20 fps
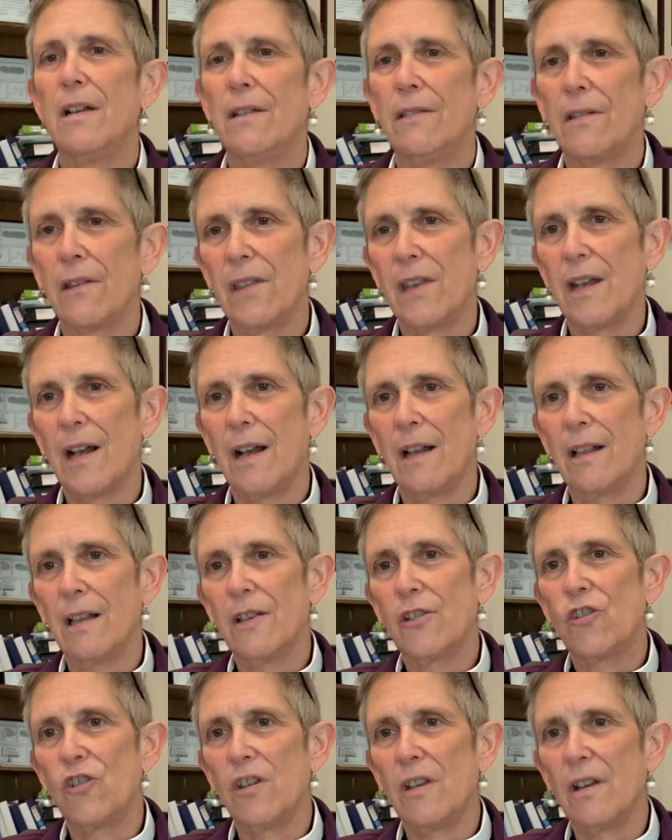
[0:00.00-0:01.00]
the
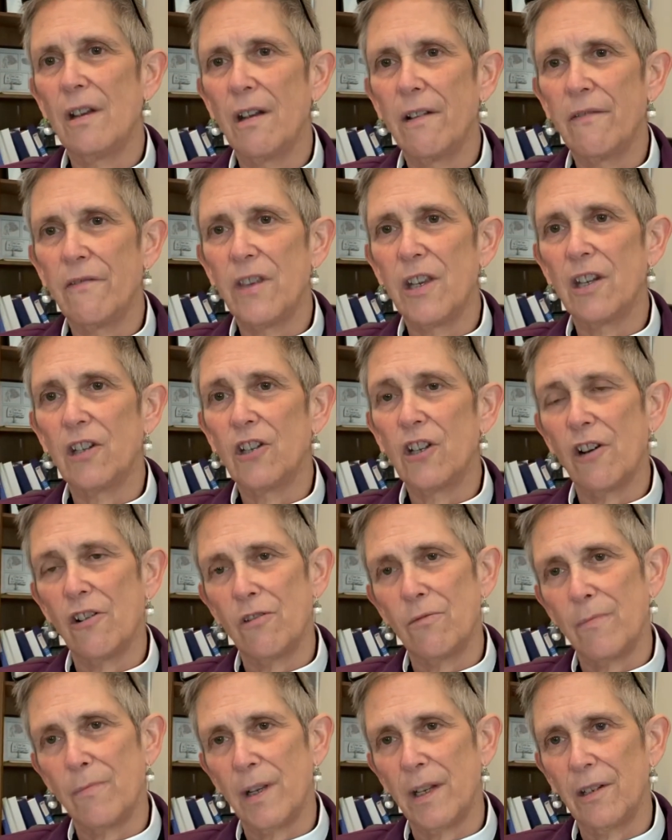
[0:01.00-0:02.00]
theology of the
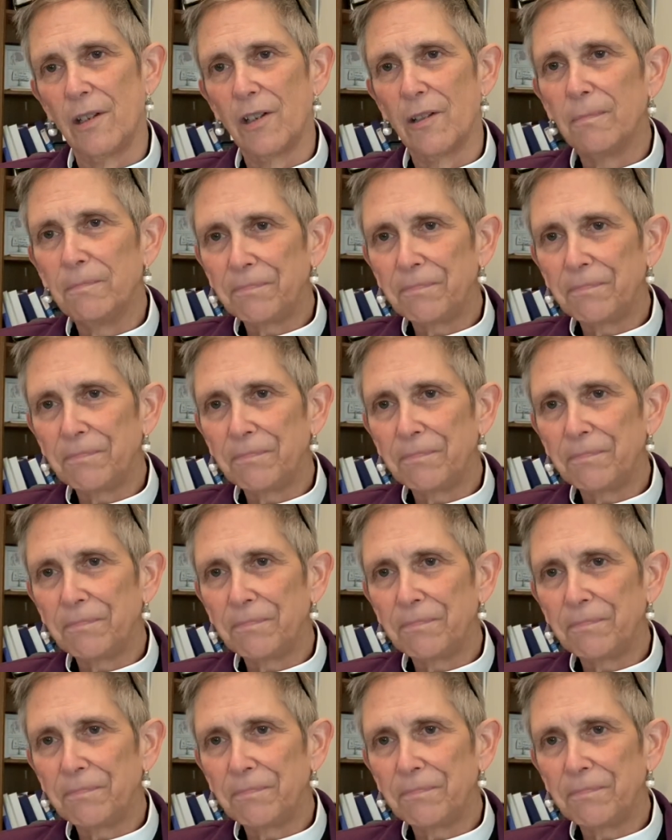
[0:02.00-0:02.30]
atonement?